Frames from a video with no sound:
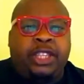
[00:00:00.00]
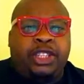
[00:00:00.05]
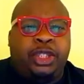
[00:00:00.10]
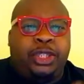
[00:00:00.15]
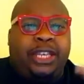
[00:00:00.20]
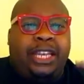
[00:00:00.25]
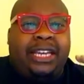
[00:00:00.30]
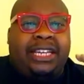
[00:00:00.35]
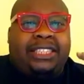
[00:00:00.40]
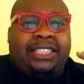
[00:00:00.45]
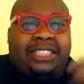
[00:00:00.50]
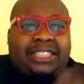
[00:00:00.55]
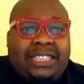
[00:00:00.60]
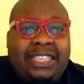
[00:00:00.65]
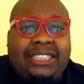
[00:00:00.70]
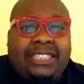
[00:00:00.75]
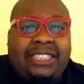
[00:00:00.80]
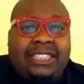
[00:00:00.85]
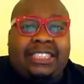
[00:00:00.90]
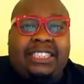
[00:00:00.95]
to get
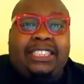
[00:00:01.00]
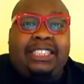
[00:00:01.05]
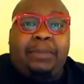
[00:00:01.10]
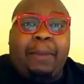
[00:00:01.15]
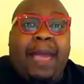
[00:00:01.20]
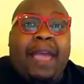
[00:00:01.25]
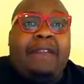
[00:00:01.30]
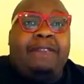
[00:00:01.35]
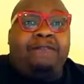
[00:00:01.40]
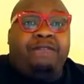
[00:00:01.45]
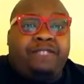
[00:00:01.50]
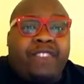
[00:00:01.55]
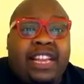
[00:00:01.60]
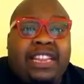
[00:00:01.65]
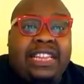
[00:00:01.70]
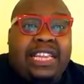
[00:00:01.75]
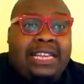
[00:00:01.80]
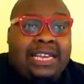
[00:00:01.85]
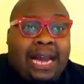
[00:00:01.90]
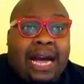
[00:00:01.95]
assistance. She made
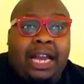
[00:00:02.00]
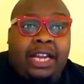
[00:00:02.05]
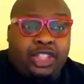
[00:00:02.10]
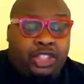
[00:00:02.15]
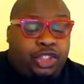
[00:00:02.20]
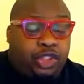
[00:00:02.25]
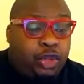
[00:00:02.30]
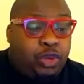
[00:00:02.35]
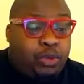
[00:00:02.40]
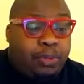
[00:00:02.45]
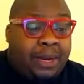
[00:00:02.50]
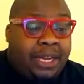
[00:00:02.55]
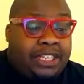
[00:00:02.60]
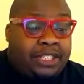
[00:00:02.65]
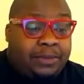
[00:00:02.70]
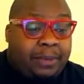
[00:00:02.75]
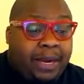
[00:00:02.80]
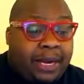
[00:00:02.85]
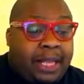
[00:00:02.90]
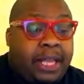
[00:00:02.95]
$50 too
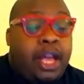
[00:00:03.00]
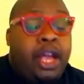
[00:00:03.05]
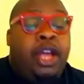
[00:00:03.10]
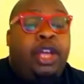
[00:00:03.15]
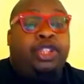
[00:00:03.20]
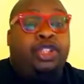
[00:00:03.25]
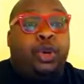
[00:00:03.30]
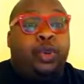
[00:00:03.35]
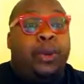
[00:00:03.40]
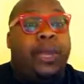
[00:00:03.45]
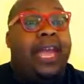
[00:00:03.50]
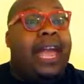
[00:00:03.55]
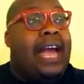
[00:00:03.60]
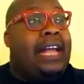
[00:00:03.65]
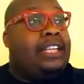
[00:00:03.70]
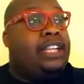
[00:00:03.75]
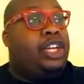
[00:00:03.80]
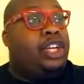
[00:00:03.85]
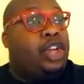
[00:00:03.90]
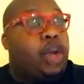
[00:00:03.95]
much money. So we
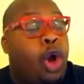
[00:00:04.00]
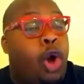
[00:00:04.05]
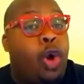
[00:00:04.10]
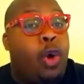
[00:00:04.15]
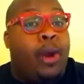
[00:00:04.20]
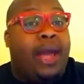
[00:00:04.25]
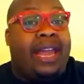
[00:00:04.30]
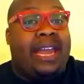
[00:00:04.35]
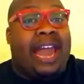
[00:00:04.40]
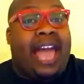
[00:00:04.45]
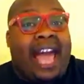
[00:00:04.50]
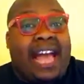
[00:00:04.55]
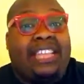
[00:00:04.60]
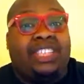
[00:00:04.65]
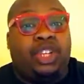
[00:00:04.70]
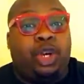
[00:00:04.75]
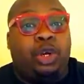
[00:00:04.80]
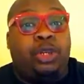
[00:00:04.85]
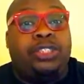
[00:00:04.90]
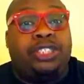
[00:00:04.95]
had to go and
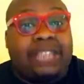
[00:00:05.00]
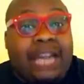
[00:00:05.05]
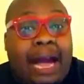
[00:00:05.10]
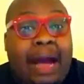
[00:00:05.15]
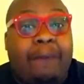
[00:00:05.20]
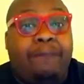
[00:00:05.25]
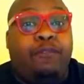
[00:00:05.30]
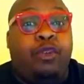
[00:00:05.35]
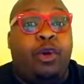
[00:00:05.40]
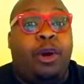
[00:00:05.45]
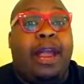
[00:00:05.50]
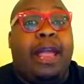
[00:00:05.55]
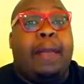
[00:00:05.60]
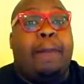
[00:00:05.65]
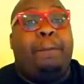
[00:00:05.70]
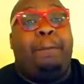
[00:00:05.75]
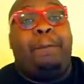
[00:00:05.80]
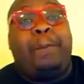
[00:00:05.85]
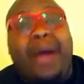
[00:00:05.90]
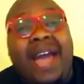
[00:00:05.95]
ask her job for a
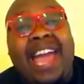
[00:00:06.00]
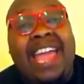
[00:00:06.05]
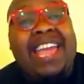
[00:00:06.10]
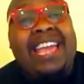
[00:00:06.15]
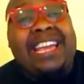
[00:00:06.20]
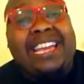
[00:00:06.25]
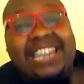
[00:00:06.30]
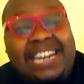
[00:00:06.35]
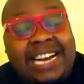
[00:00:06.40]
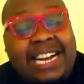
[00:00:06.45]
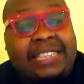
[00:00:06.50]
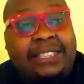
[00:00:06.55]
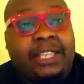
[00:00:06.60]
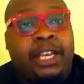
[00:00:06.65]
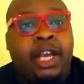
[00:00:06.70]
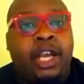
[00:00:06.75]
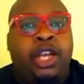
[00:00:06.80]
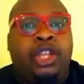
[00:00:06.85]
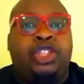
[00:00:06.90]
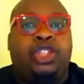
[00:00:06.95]
pay cut
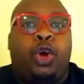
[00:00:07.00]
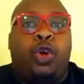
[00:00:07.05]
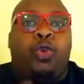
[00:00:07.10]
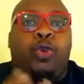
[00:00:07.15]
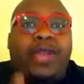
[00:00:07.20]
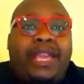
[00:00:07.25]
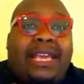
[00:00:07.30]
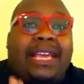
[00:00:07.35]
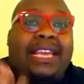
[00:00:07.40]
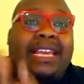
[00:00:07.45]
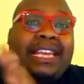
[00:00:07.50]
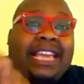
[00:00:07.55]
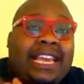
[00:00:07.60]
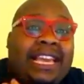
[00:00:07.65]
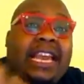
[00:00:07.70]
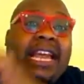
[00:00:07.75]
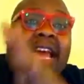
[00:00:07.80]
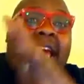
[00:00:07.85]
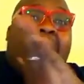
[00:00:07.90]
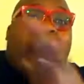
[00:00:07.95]
so we can
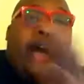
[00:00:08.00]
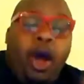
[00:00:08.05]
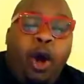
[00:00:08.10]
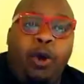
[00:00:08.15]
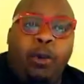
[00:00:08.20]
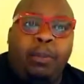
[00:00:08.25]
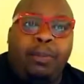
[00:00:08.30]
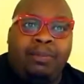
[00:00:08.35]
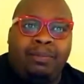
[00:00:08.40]
get help.